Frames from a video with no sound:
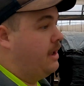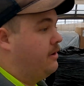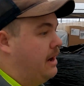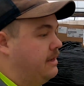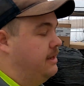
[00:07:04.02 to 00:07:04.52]
Now,
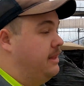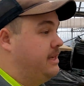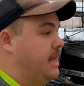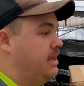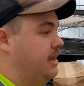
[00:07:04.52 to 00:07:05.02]
granted, the
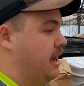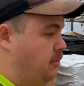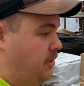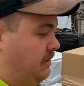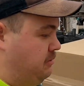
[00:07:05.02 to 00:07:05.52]
day could
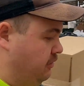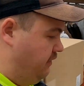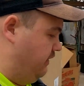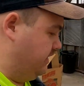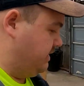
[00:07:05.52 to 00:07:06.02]
come where we
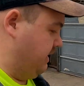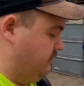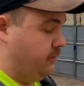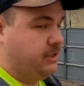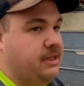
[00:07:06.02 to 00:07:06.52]
move all this
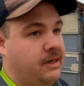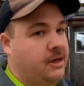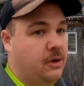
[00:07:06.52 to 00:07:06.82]
stuff, which